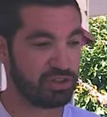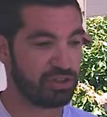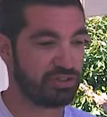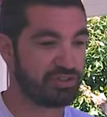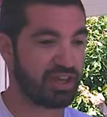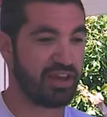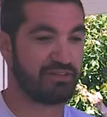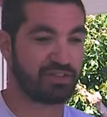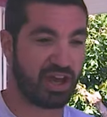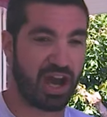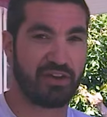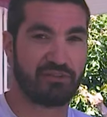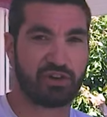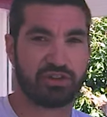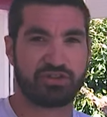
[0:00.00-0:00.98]
good, safe
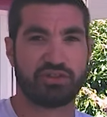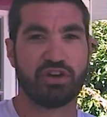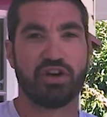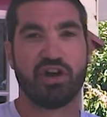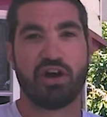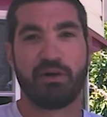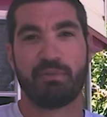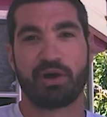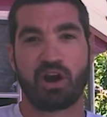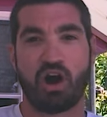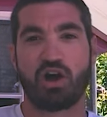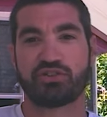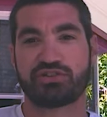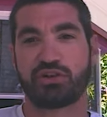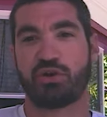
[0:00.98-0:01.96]
divers, but
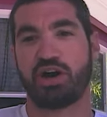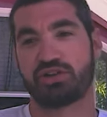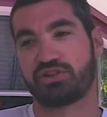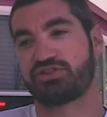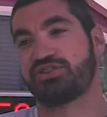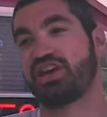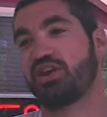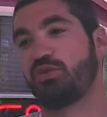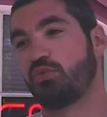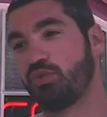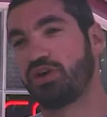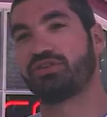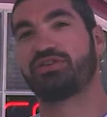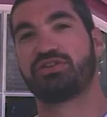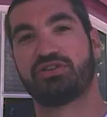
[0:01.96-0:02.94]
also understand
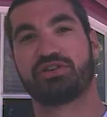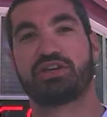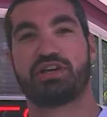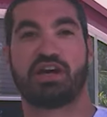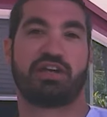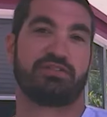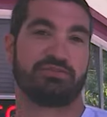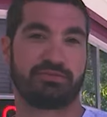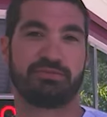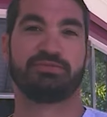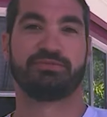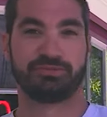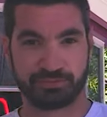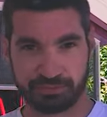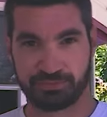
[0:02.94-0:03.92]
what they're looking
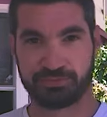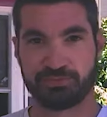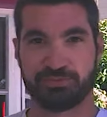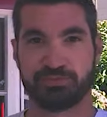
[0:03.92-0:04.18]
for.